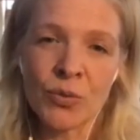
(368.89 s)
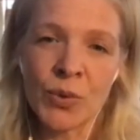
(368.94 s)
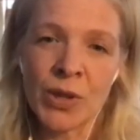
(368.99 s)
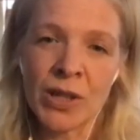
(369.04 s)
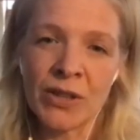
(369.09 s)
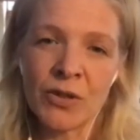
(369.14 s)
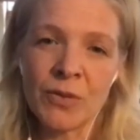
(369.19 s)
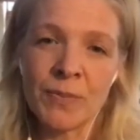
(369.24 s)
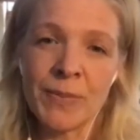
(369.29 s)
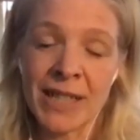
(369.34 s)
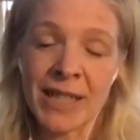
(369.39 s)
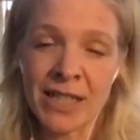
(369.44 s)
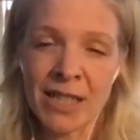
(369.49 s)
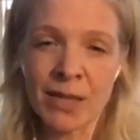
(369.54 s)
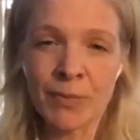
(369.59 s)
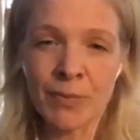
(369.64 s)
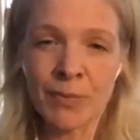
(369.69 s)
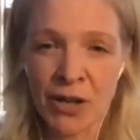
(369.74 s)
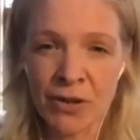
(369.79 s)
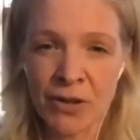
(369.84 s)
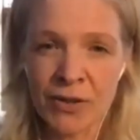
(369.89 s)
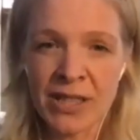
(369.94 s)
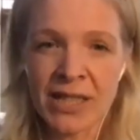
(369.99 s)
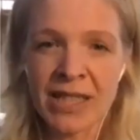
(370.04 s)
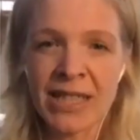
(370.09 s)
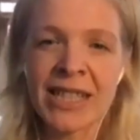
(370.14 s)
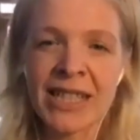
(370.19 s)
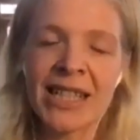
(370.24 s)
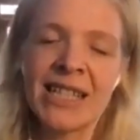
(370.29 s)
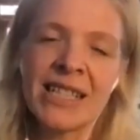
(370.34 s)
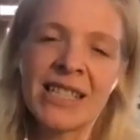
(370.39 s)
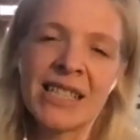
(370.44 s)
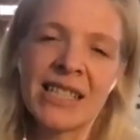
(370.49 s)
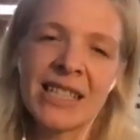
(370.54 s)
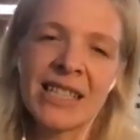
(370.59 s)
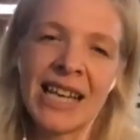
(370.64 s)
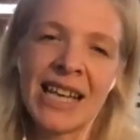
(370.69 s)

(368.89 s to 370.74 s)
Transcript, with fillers: will be exposed to this,